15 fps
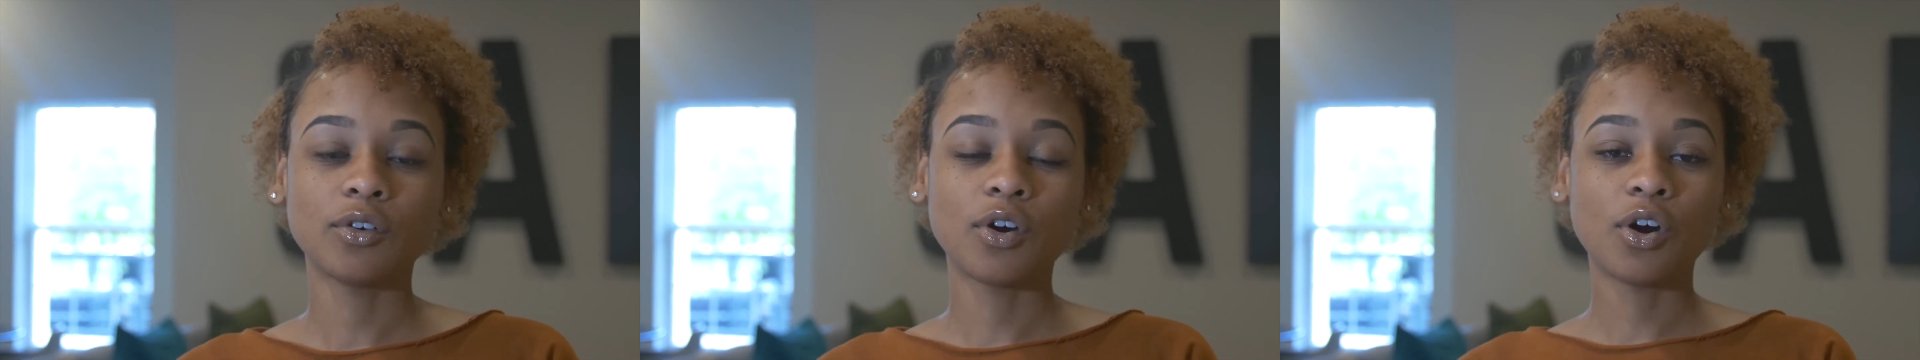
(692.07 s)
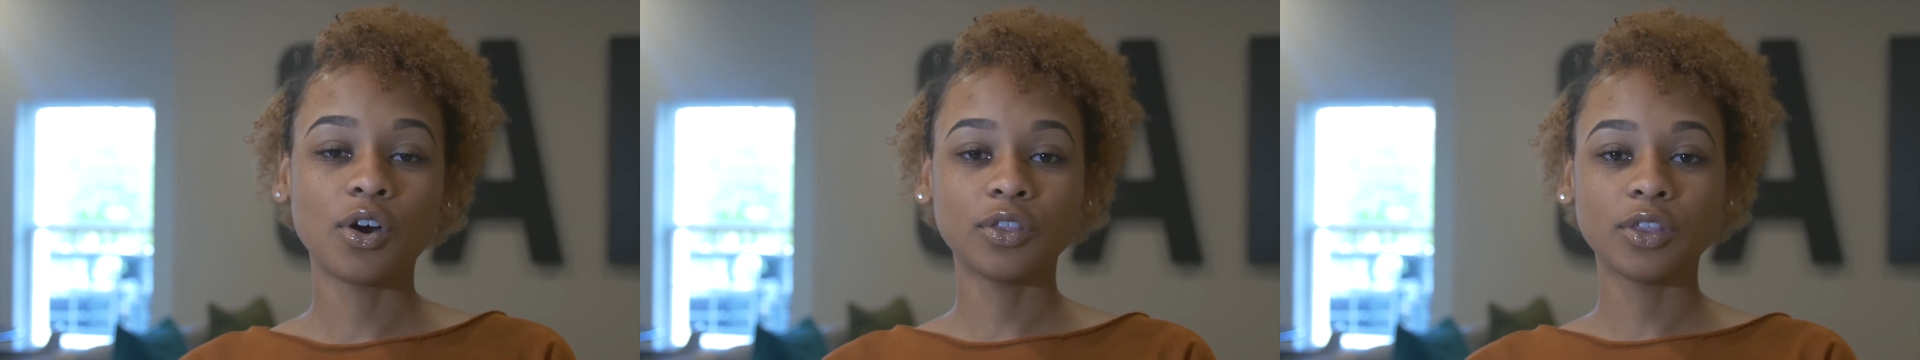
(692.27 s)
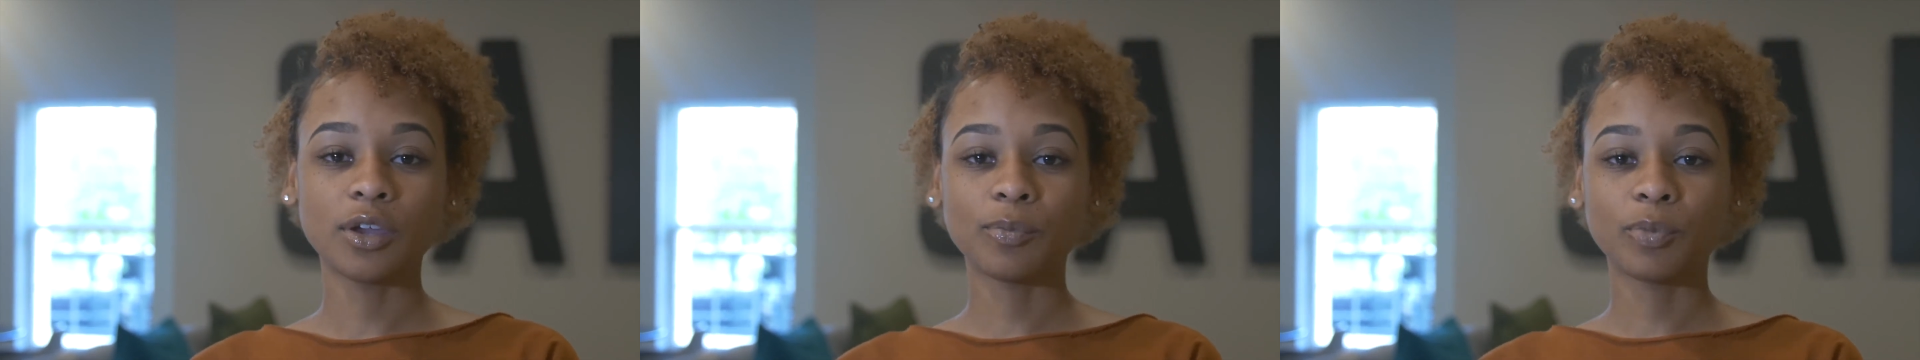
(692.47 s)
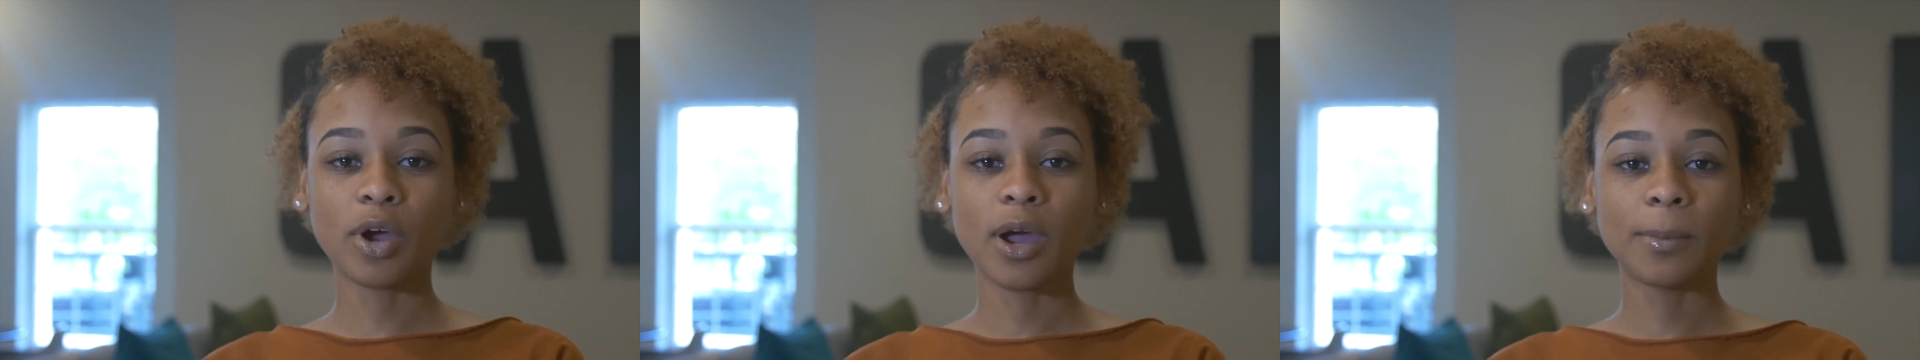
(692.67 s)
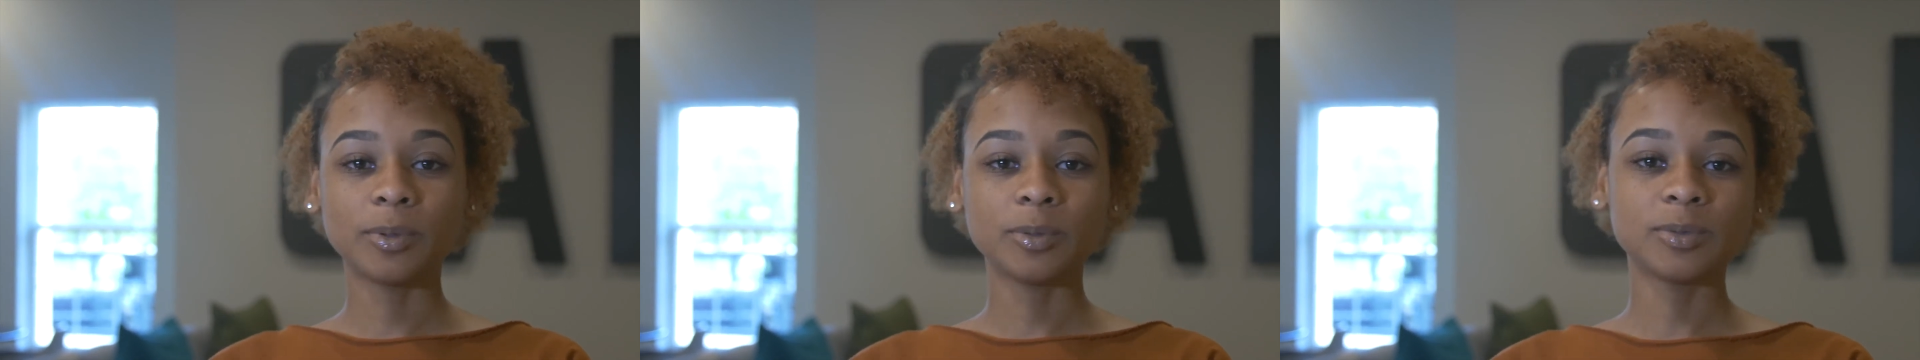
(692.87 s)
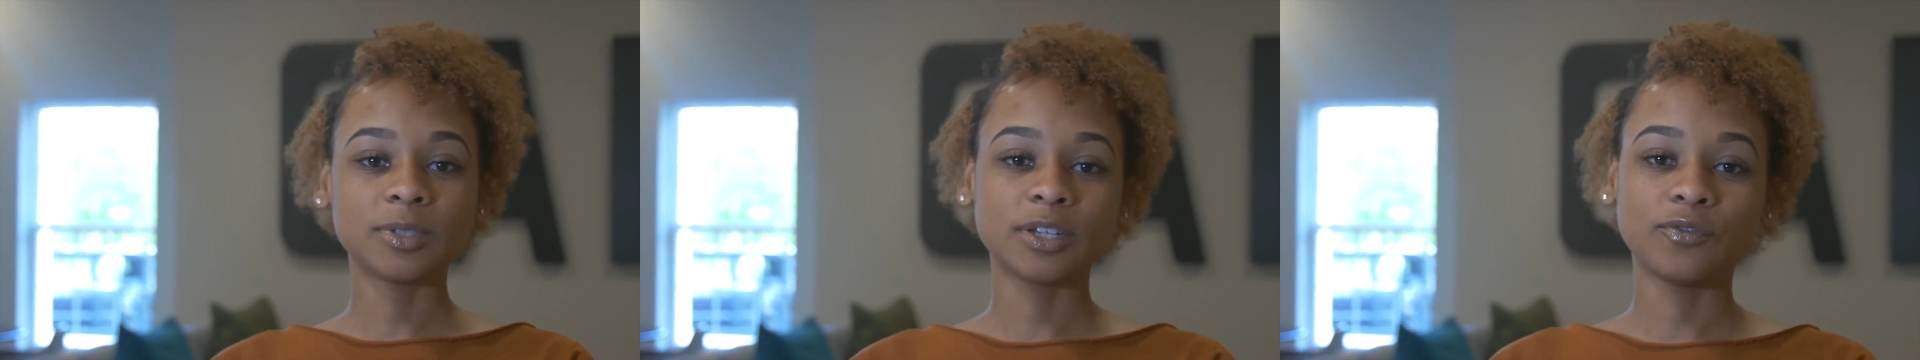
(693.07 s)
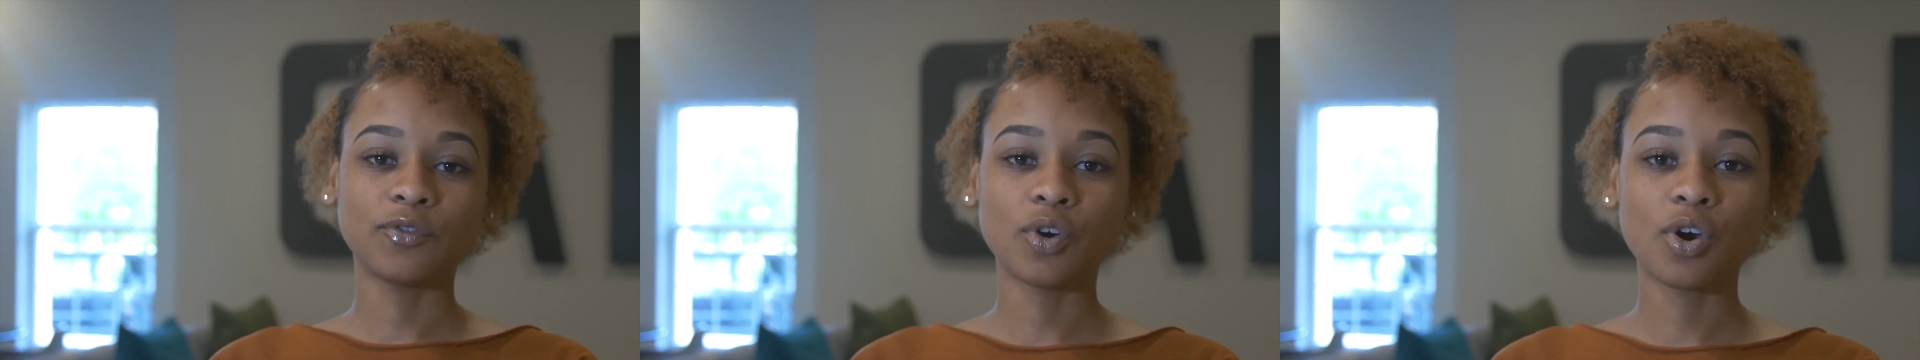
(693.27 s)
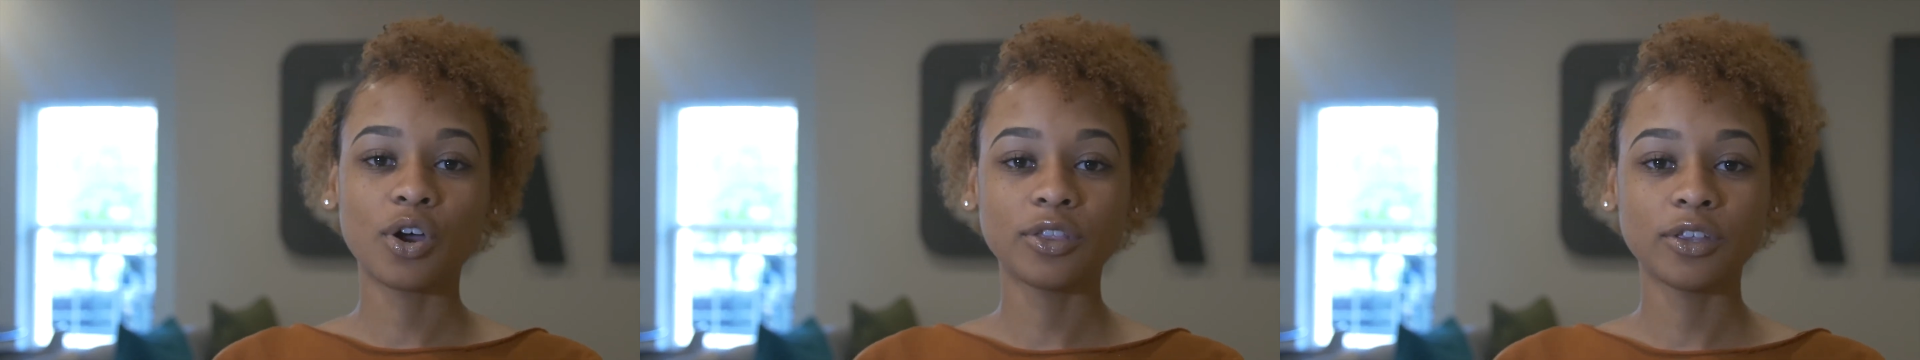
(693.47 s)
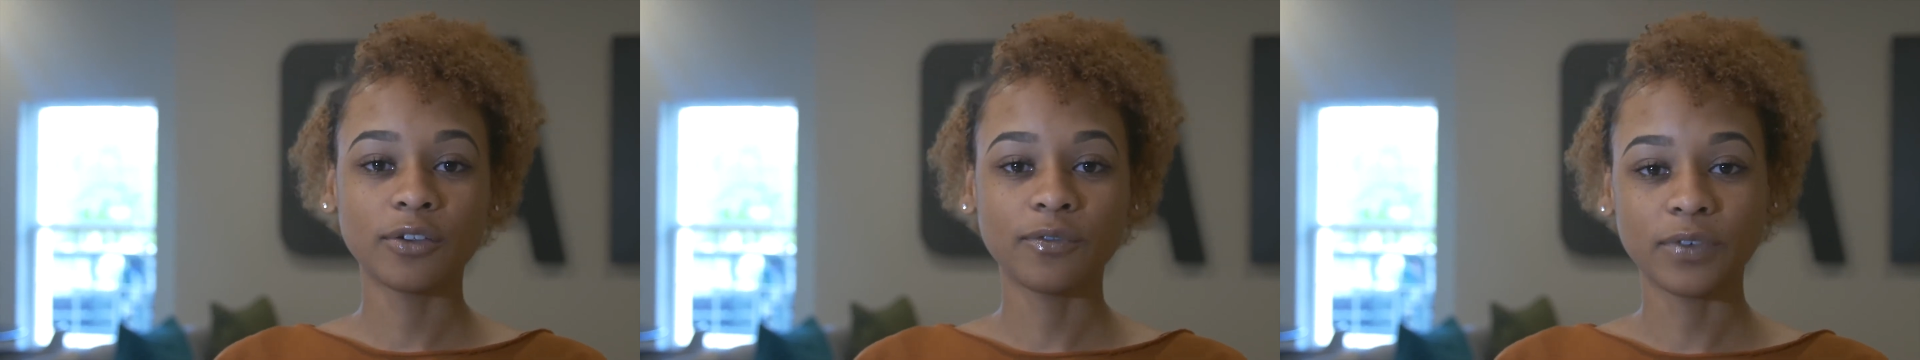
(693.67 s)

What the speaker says: all their problems and for all their